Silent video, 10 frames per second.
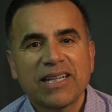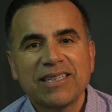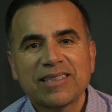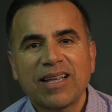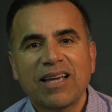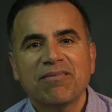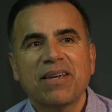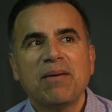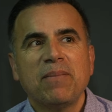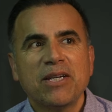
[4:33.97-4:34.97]
in this life,
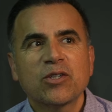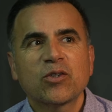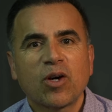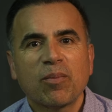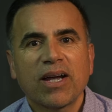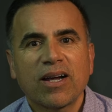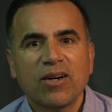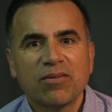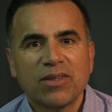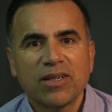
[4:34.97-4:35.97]
a major drawback
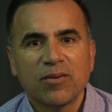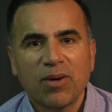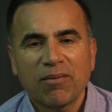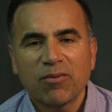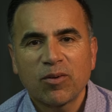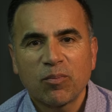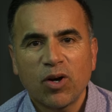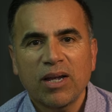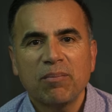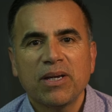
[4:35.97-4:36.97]
of the RAV4
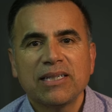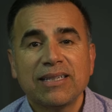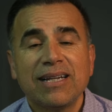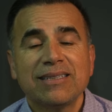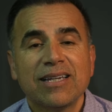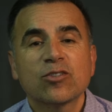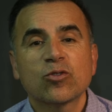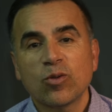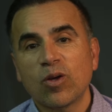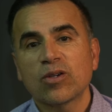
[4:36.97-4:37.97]
Prime is that it takes
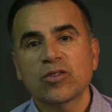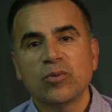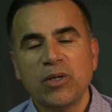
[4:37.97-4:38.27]
too long to